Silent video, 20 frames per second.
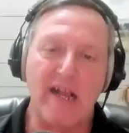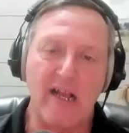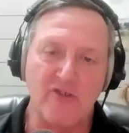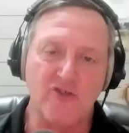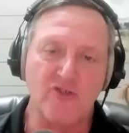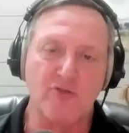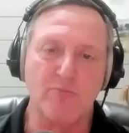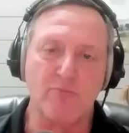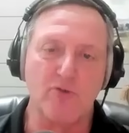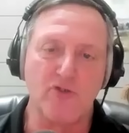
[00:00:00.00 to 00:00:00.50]
a
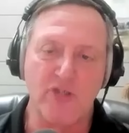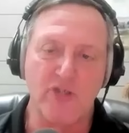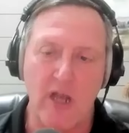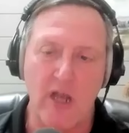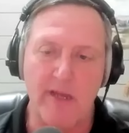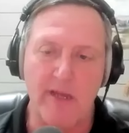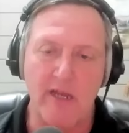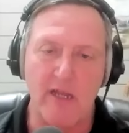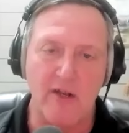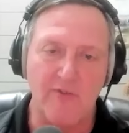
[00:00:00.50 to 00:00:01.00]
customer is
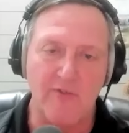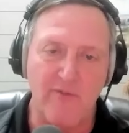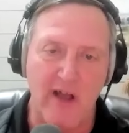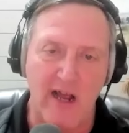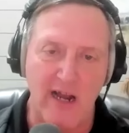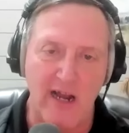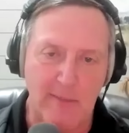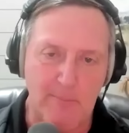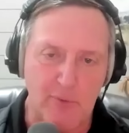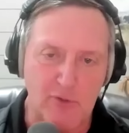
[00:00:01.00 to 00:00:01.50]
coming in to
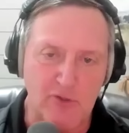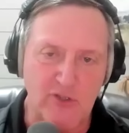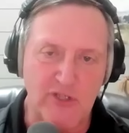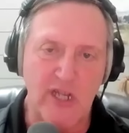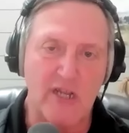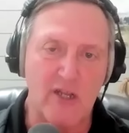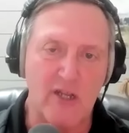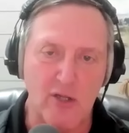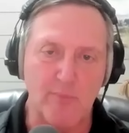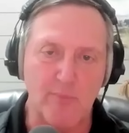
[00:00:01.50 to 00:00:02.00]
find a
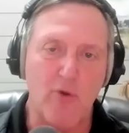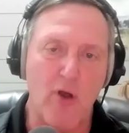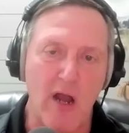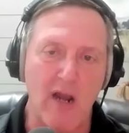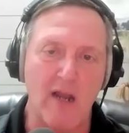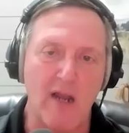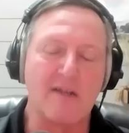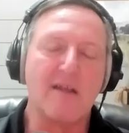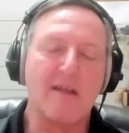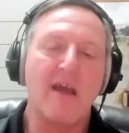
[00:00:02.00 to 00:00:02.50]
particular
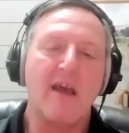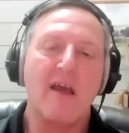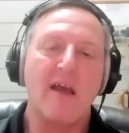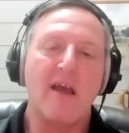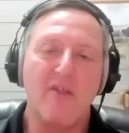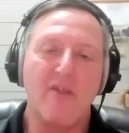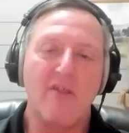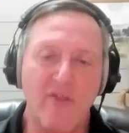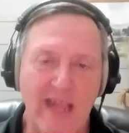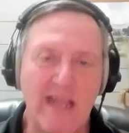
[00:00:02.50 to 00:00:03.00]
product,
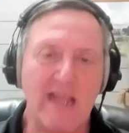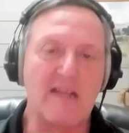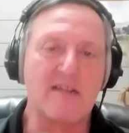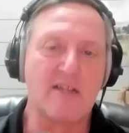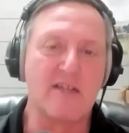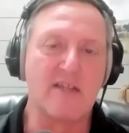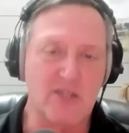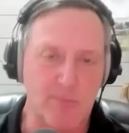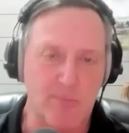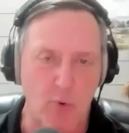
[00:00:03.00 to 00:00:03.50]
they
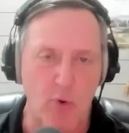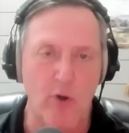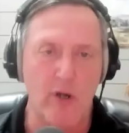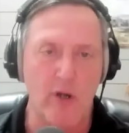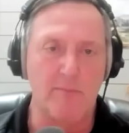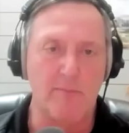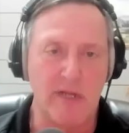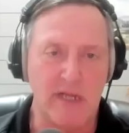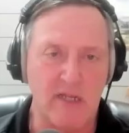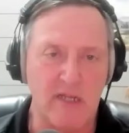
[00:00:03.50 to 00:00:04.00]
get
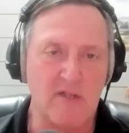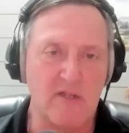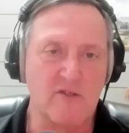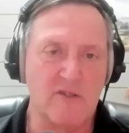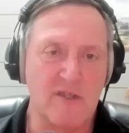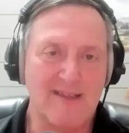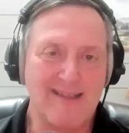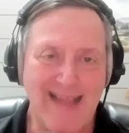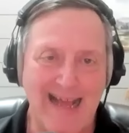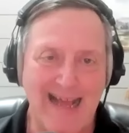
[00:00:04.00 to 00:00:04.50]
disappointed
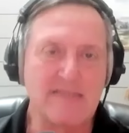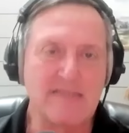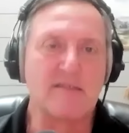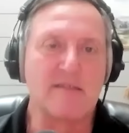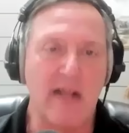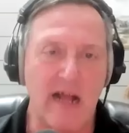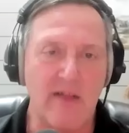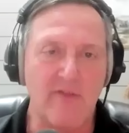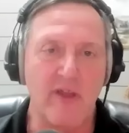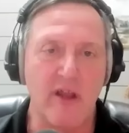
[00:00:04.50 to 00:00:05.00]
because
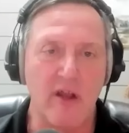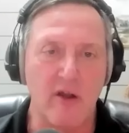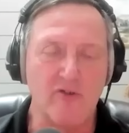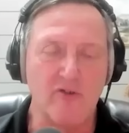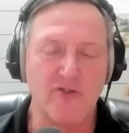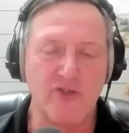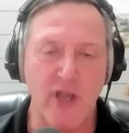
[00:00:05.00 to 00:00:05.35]
that's not there.